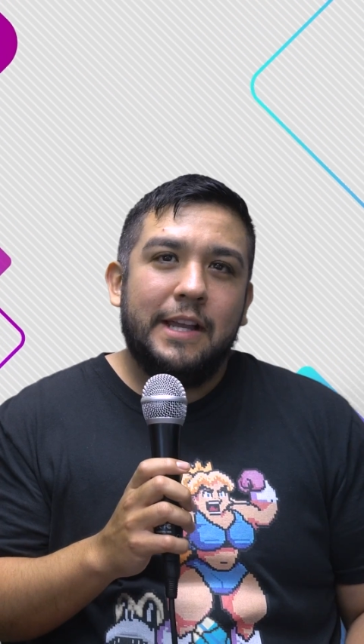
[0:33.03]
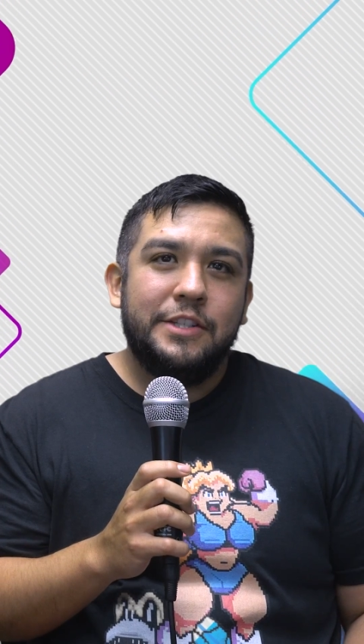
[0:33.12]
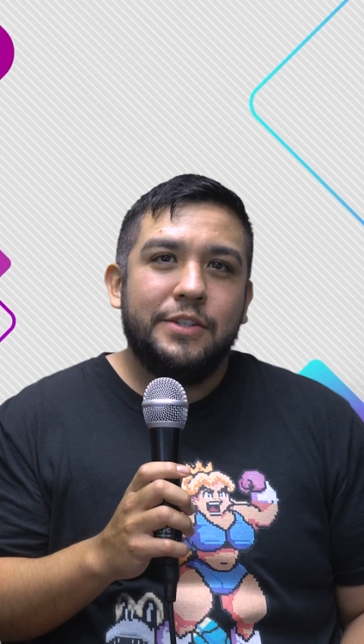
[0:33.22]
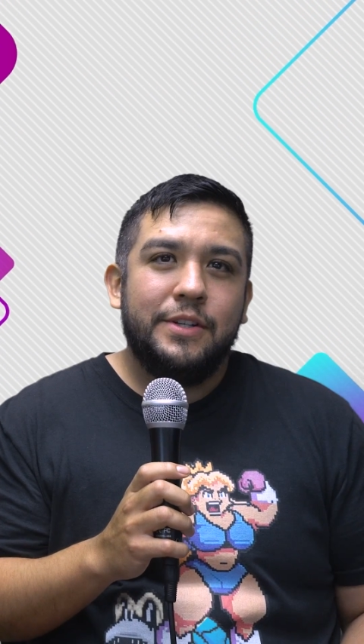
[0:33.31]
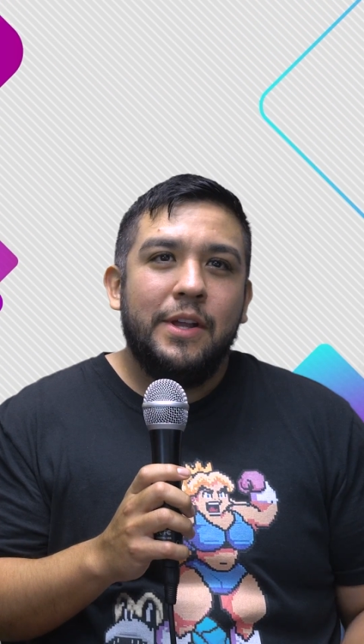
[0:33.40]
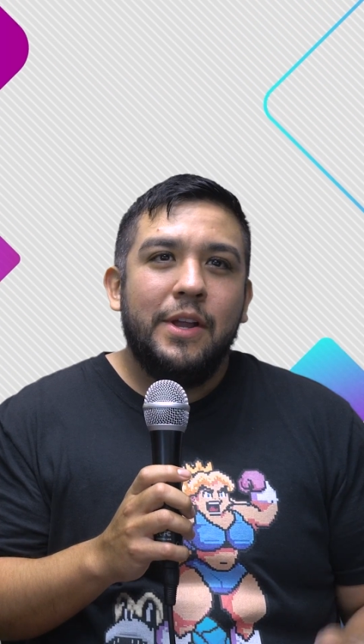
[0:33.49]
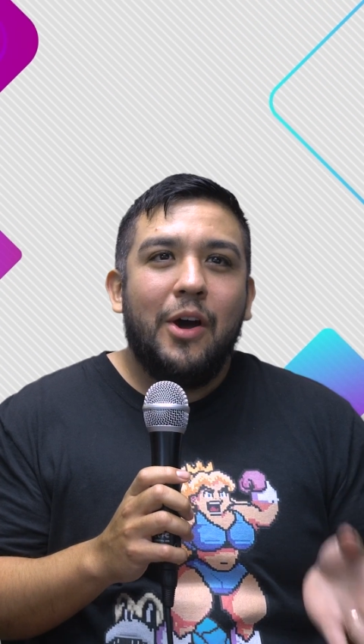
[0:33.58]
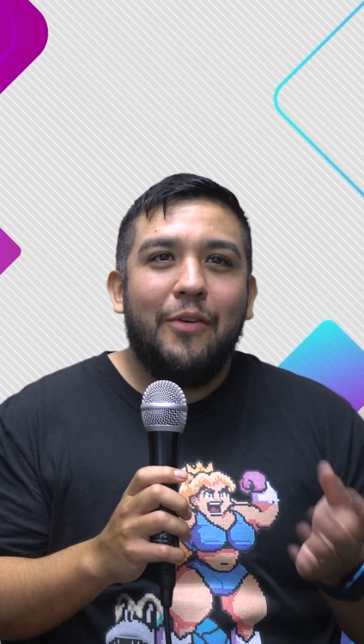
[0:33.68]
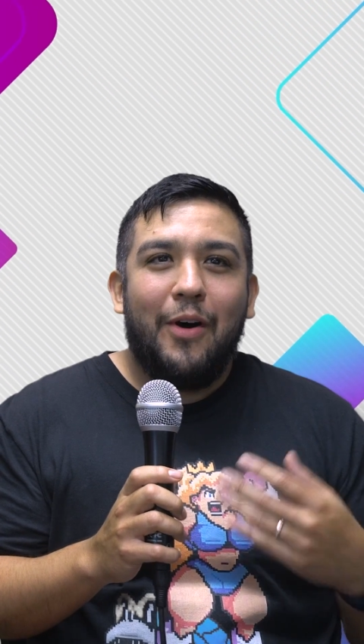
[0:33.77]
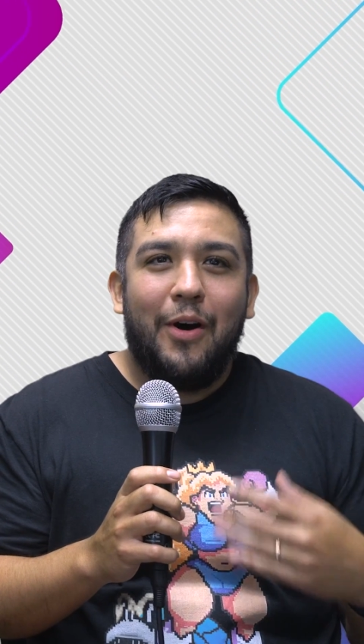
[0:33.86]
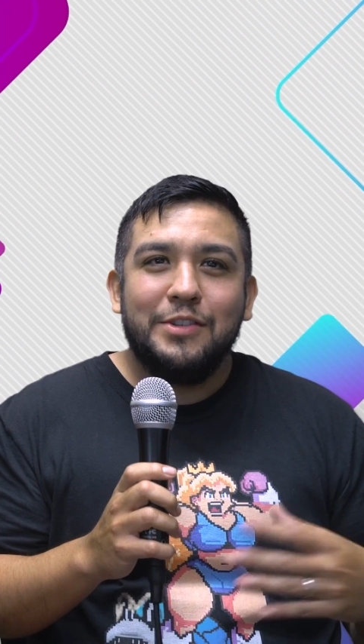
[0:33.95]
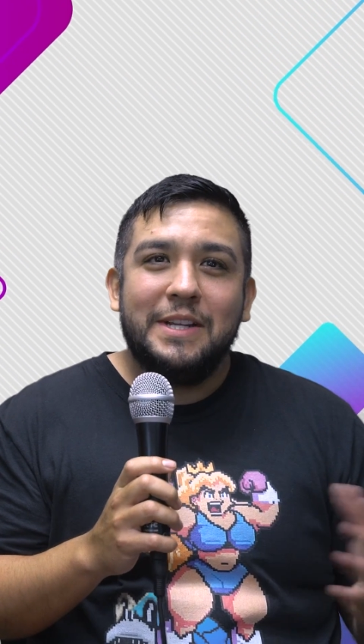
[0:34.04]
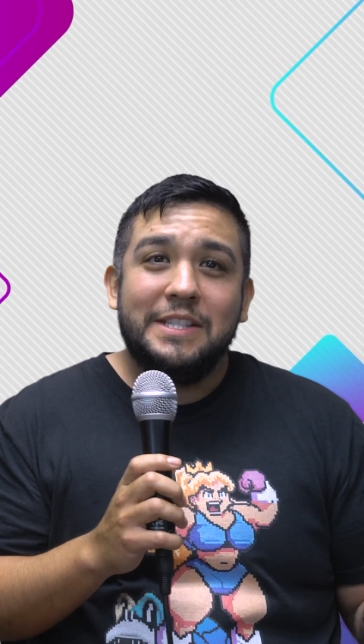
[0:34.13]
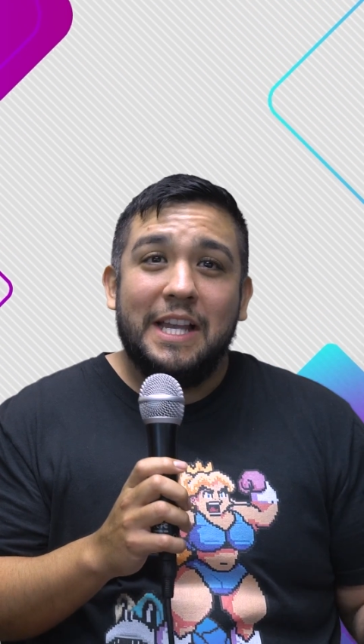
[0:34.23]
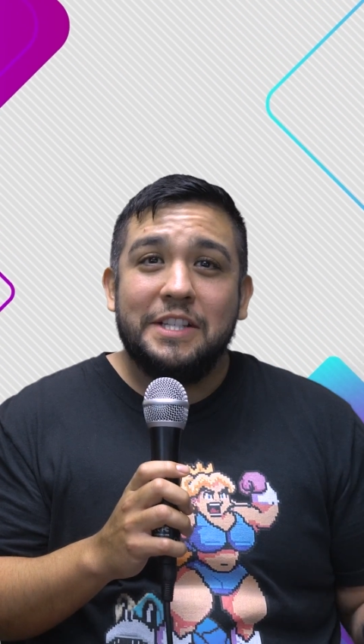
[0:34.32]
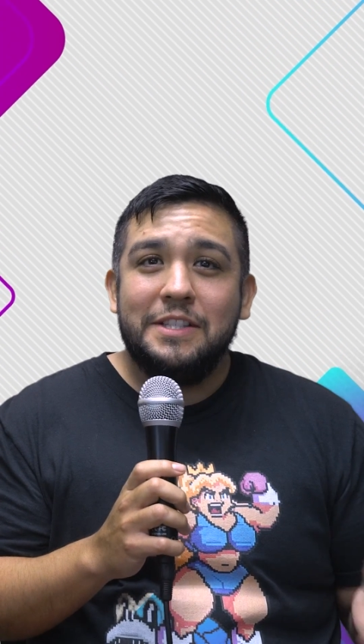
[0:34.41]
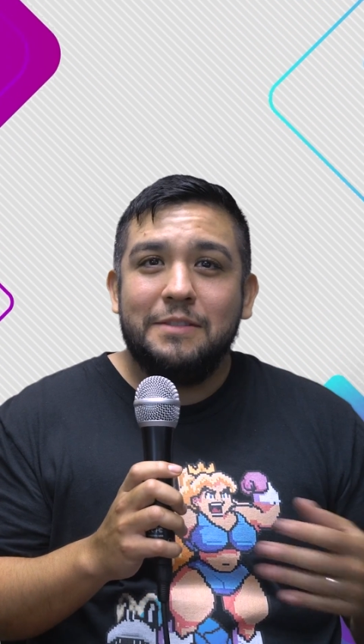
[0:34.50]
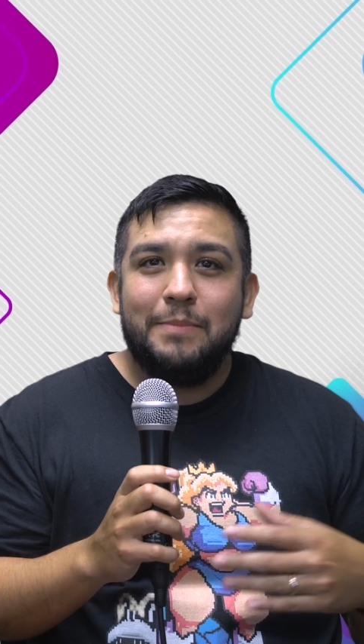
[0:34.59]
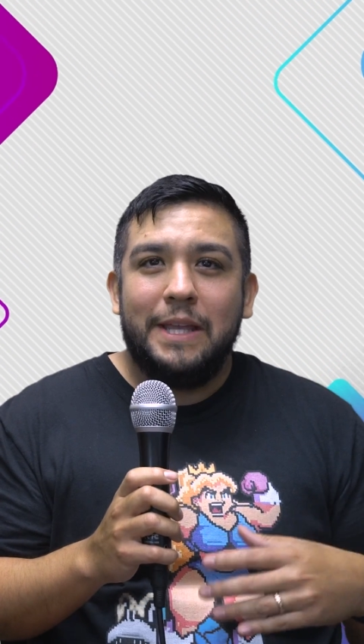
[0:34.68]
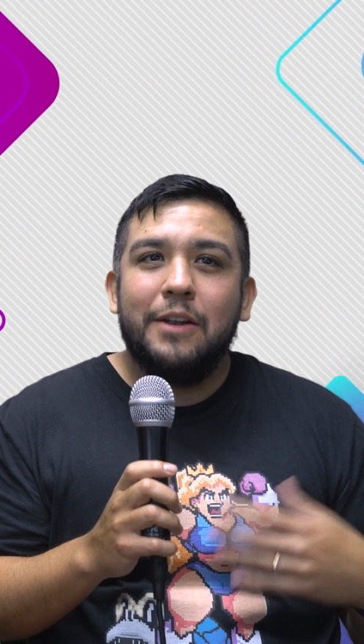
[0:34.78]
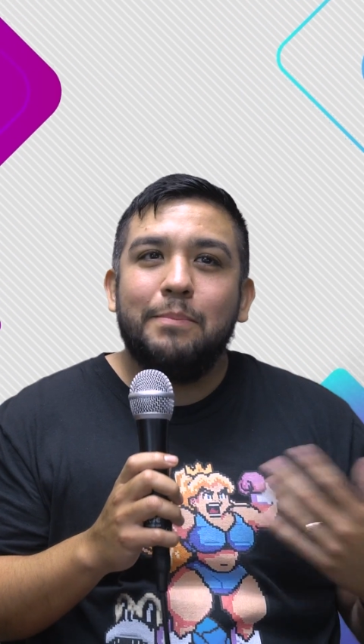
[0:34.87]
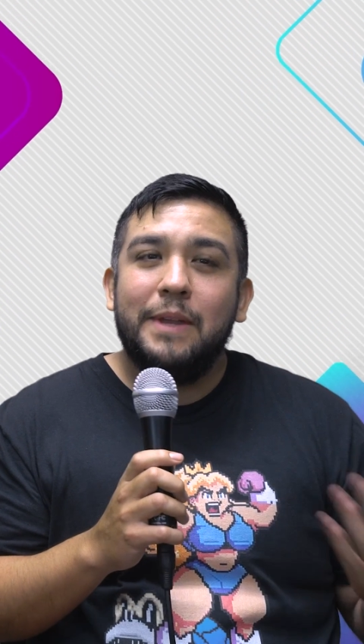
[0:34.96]
ledger of all transactions
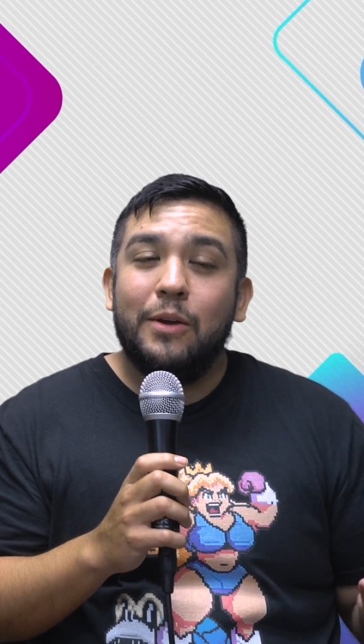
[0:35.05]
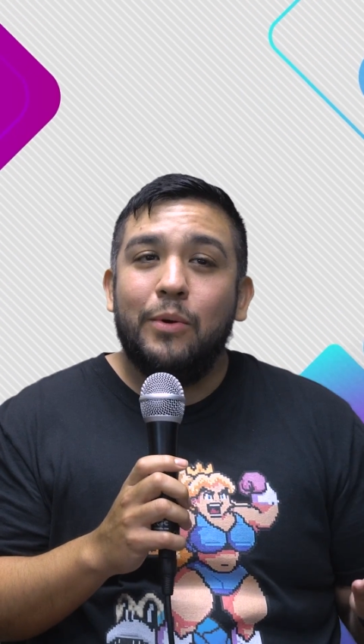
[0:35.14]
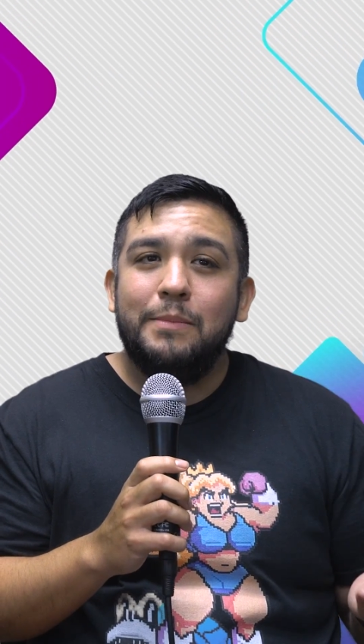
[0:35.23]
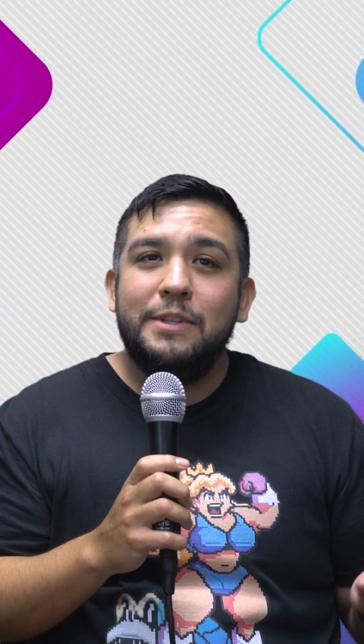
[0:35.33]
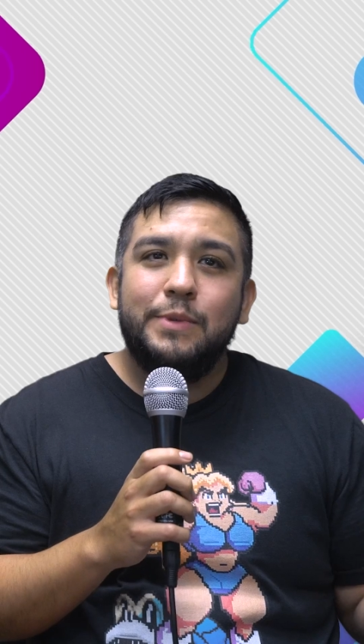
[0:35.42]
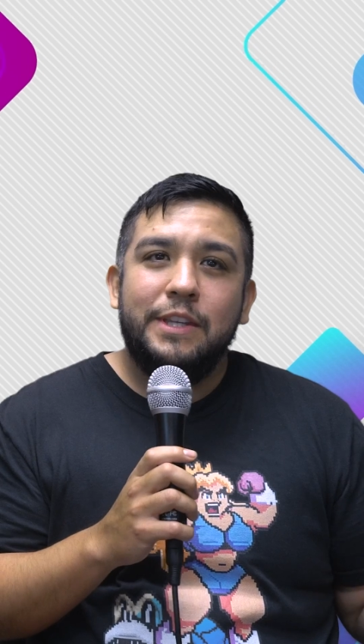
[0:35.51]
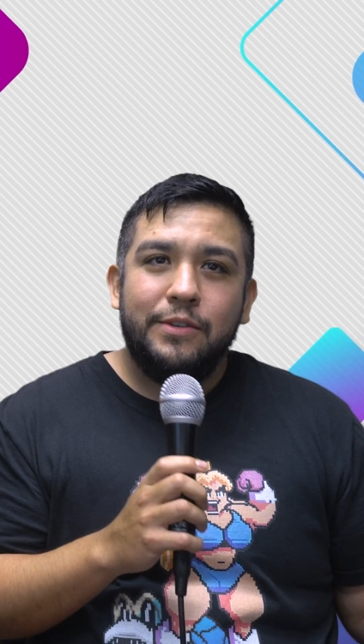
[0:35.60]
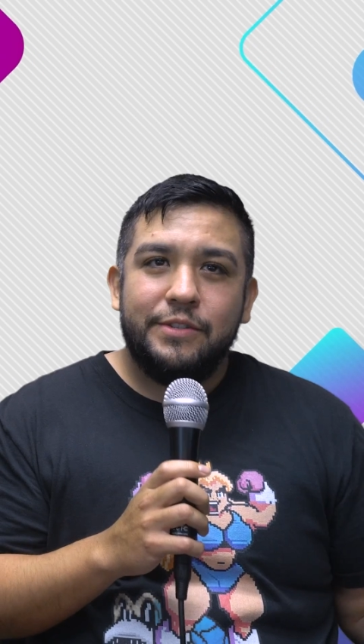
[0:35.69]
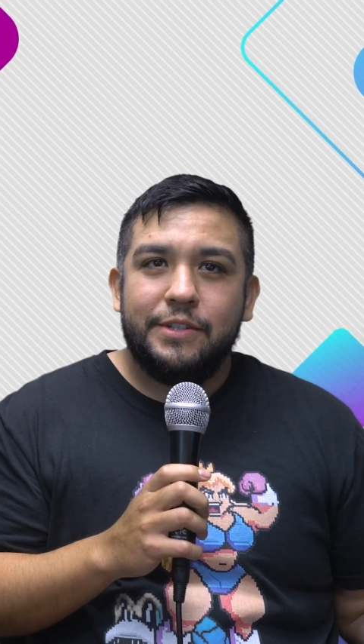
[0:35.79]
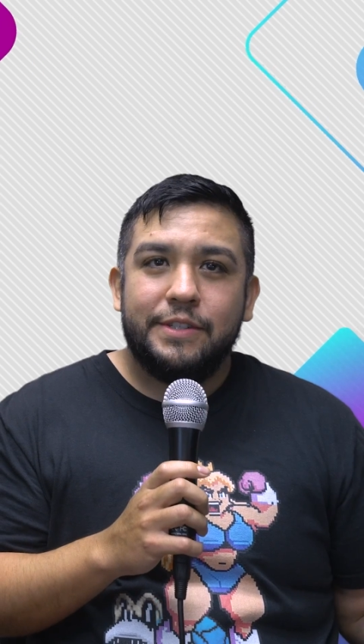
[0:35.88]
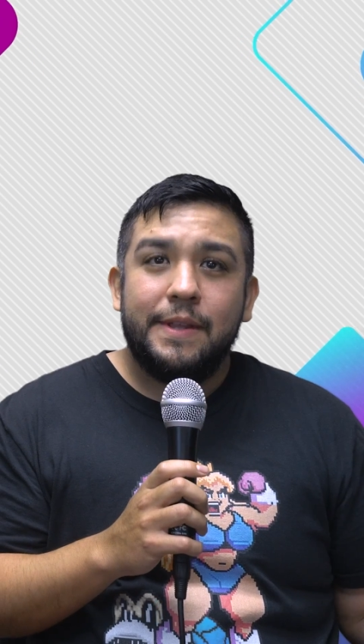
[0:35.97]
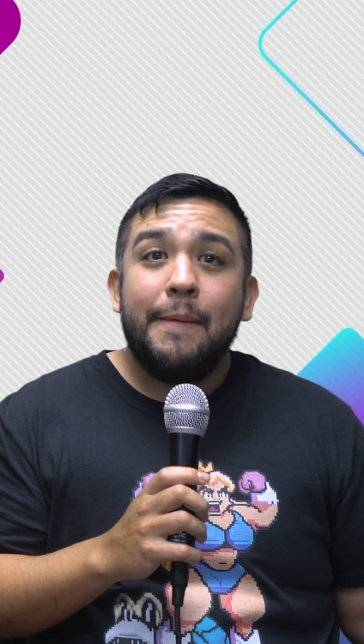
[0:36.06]
made on Bitcoin between users.